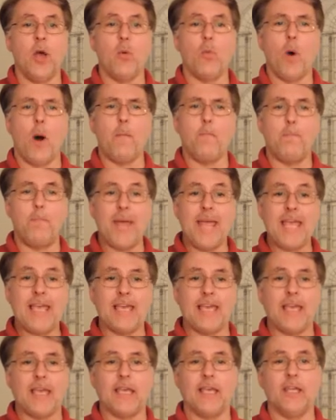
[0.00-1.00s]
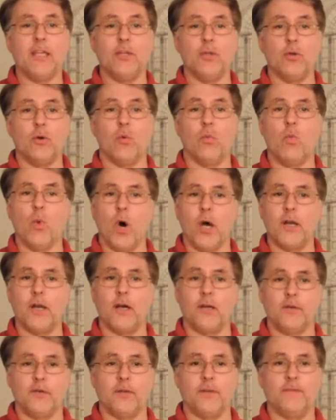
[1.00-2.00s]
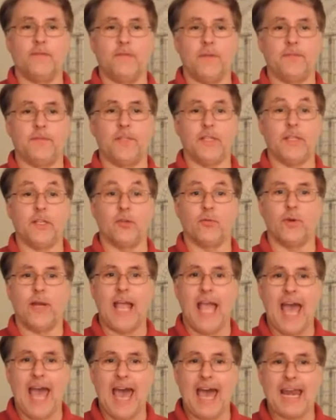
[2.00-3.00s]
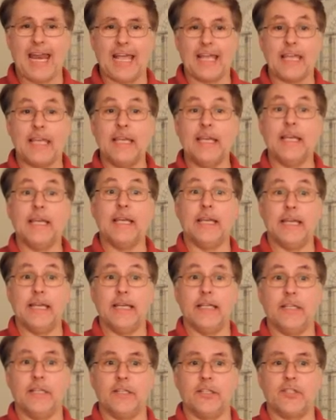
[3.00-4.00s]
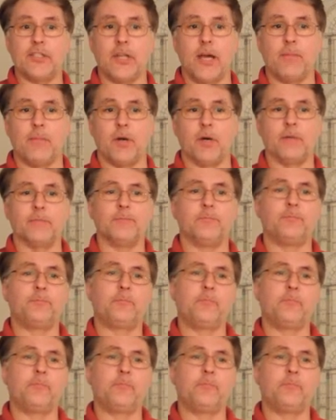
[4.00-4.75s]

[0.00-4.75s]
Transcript: while baking in your 150-degree attic in the summer.